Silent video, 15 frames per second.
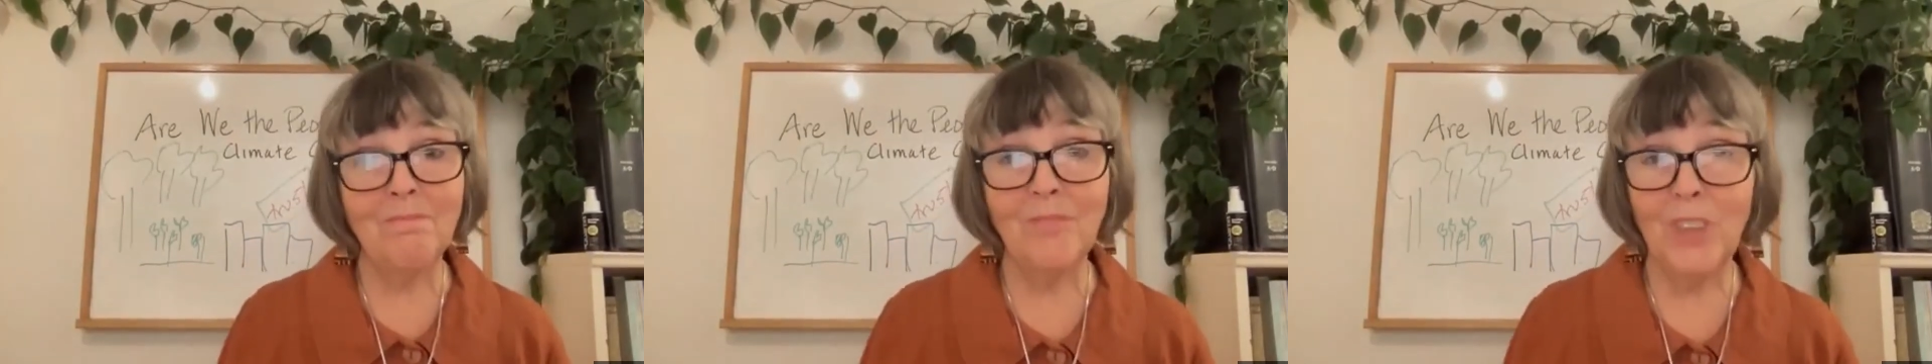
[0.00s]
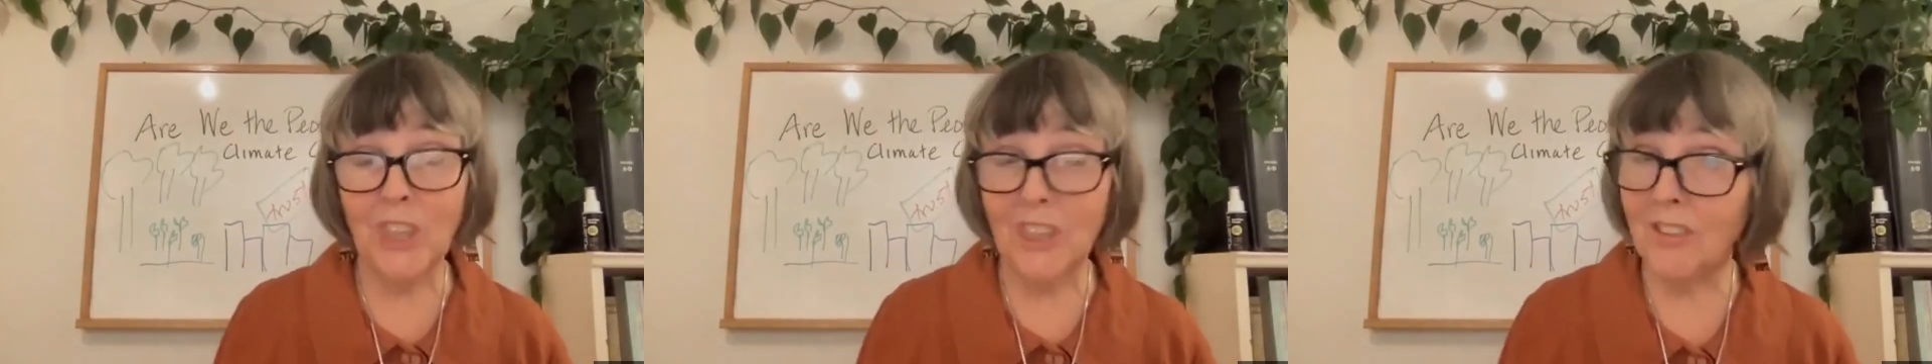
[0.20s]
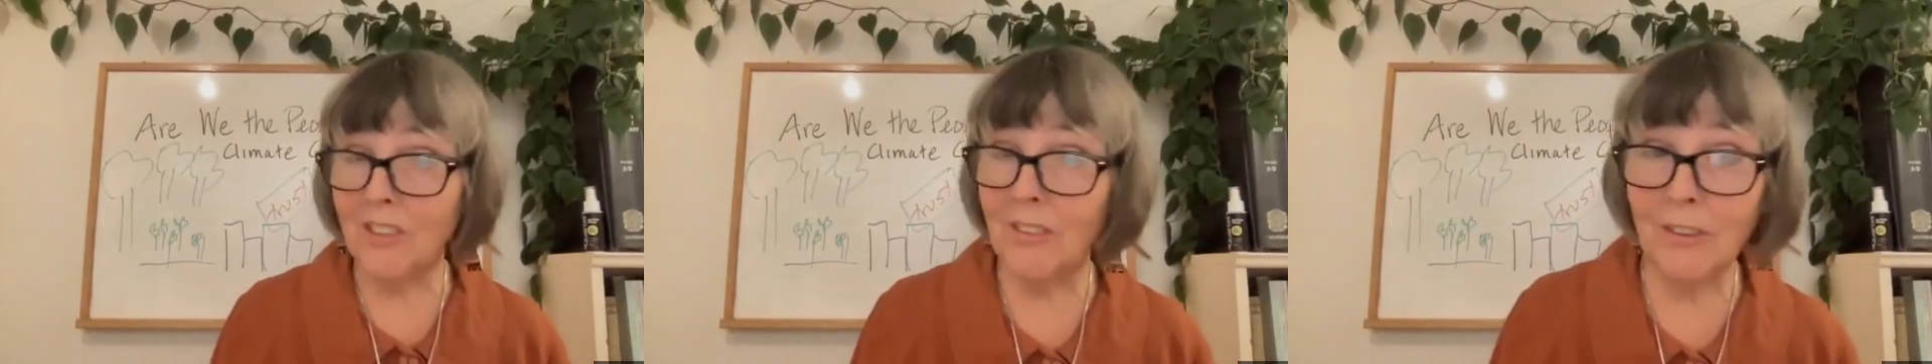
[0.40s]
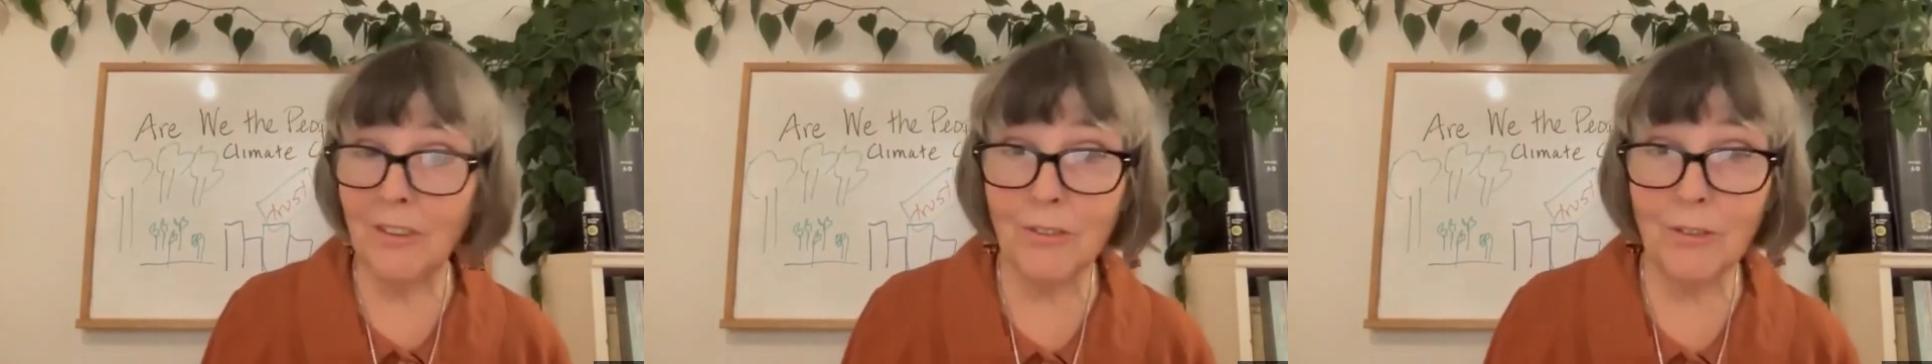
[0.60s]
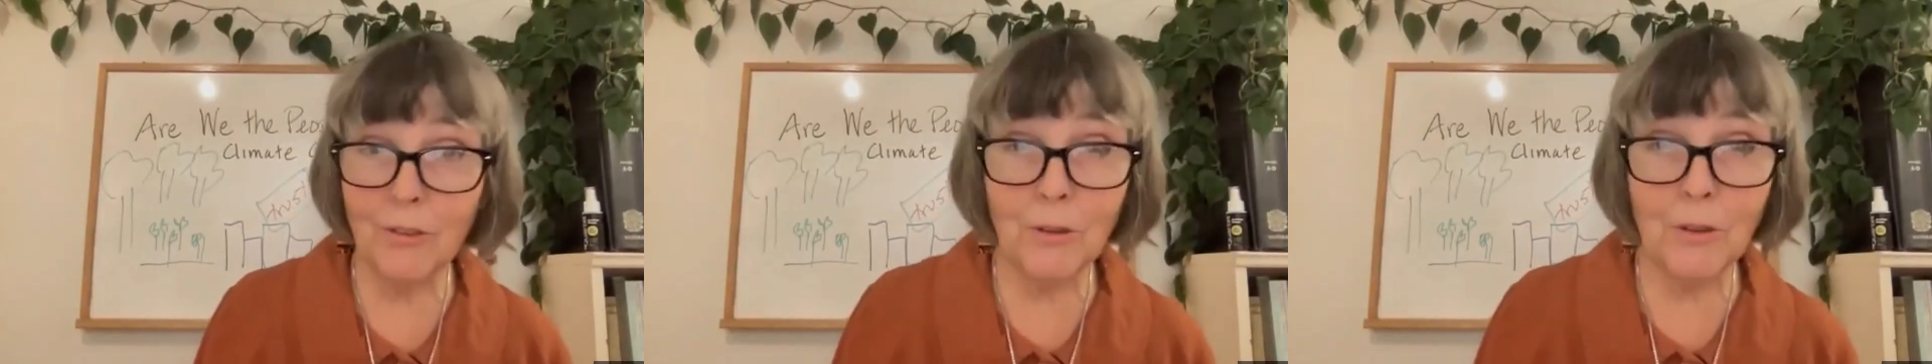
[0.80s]
just the
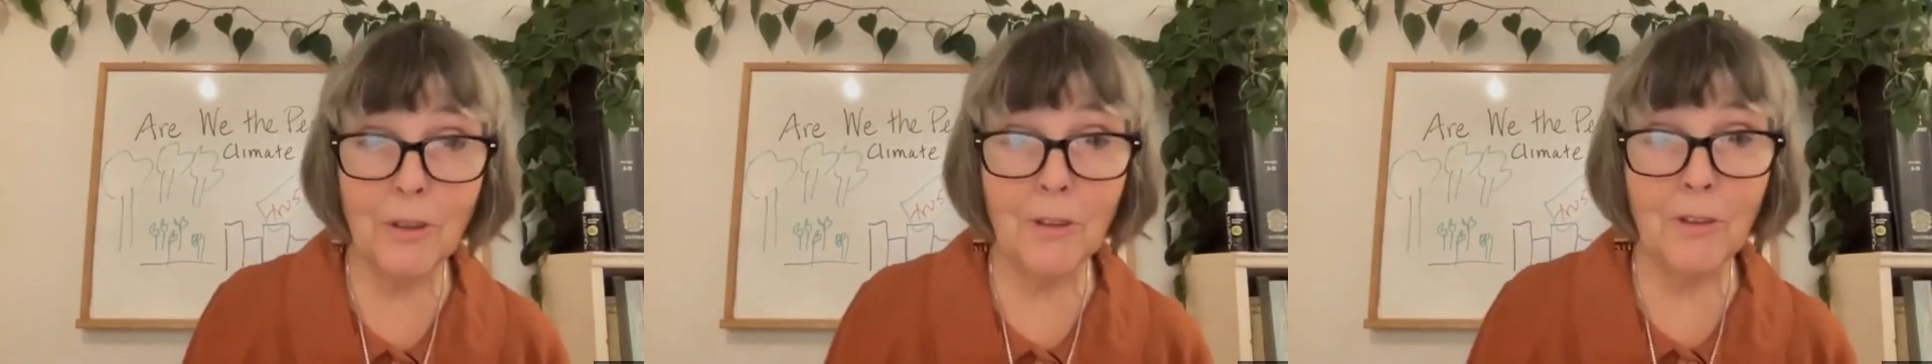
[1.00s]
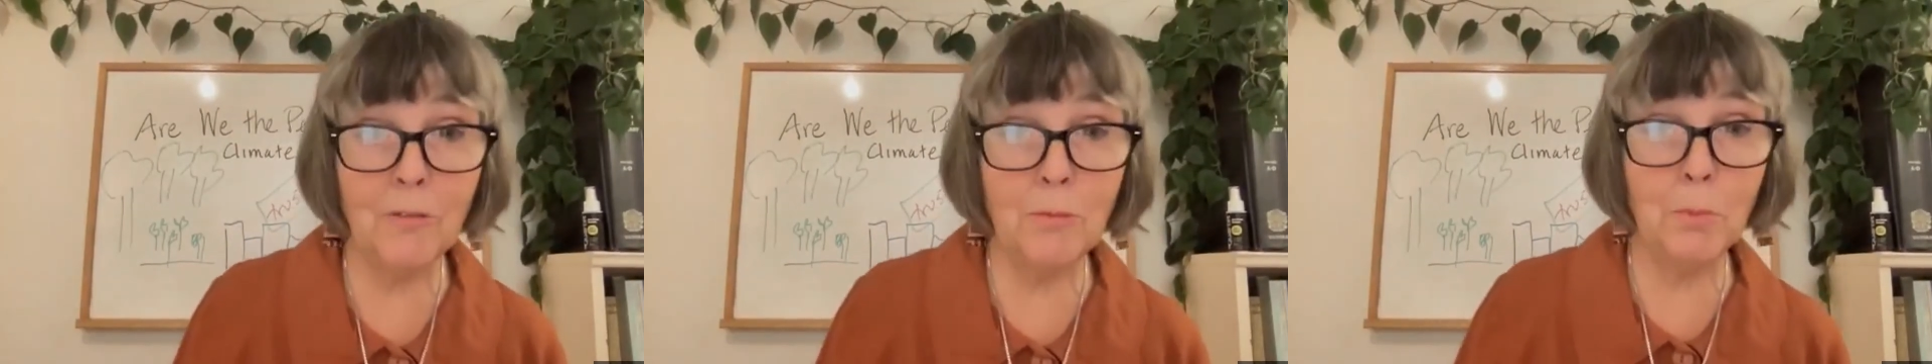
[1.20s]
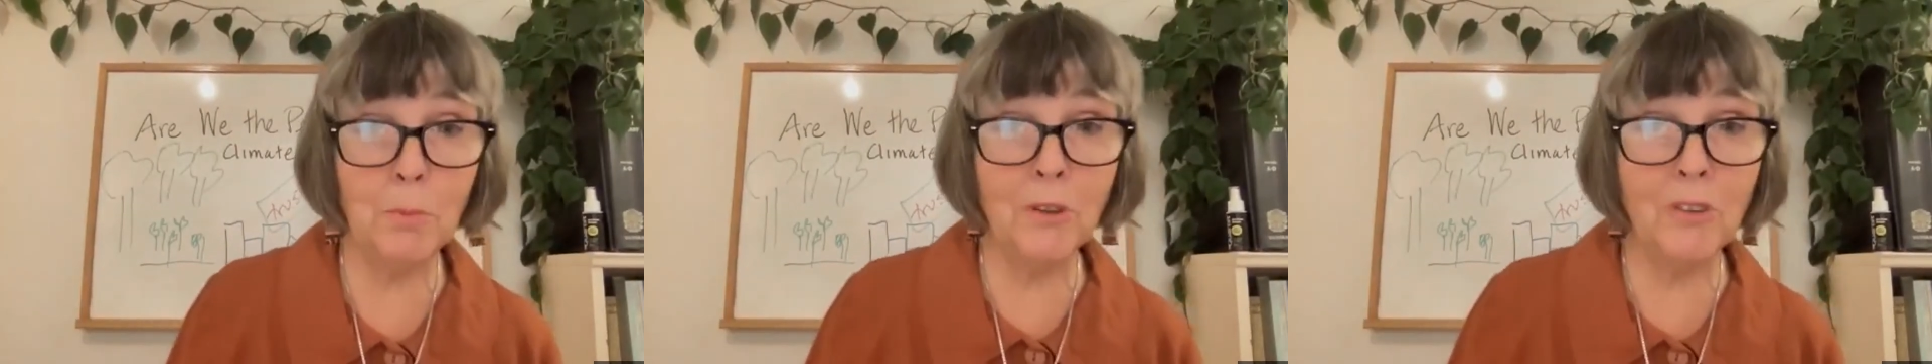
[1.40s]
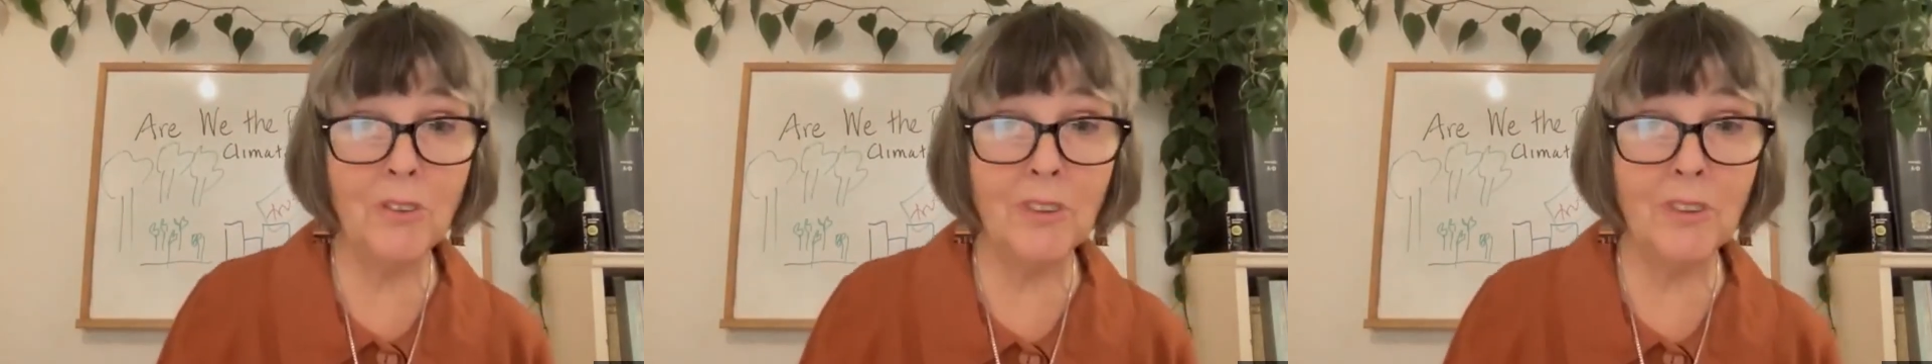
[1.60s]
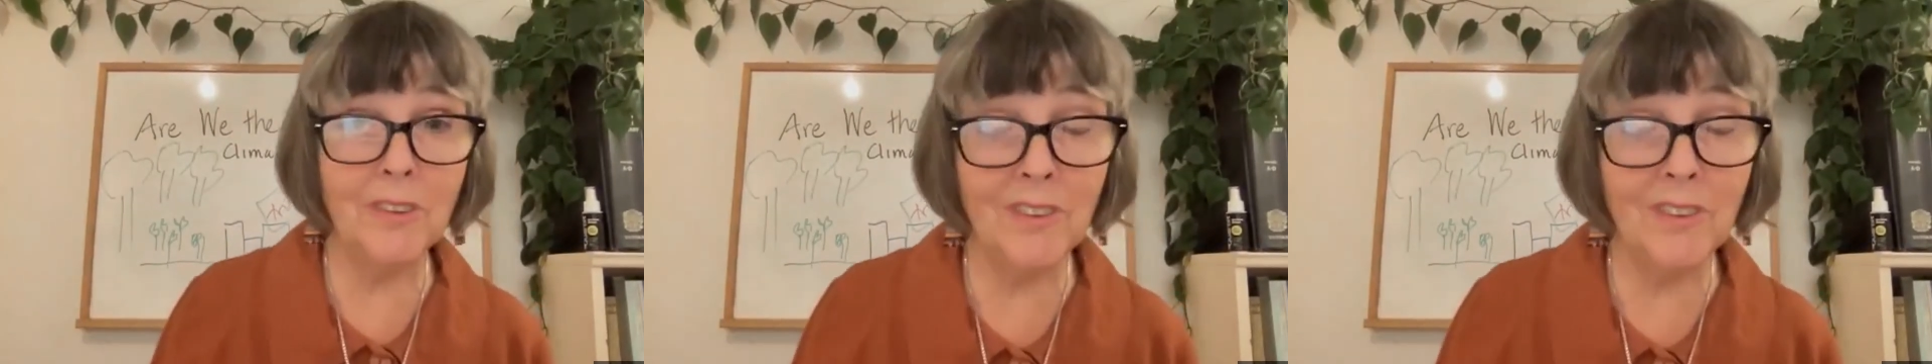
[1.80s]
sort of persons